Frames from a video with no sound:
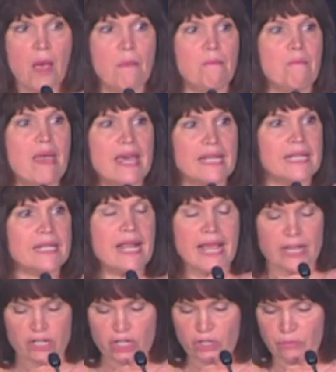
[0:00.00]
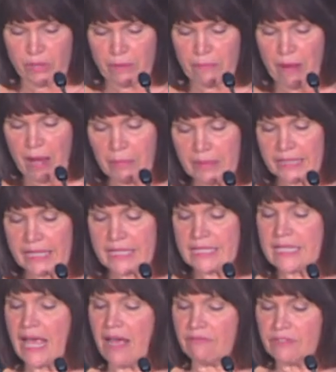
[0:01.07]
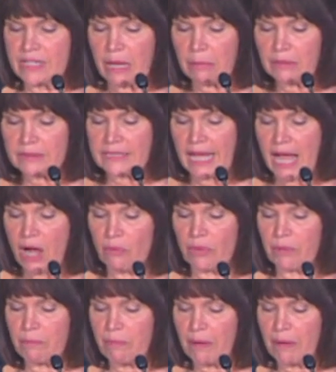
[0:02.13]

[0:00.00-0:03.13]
many national Republicans have doubled down with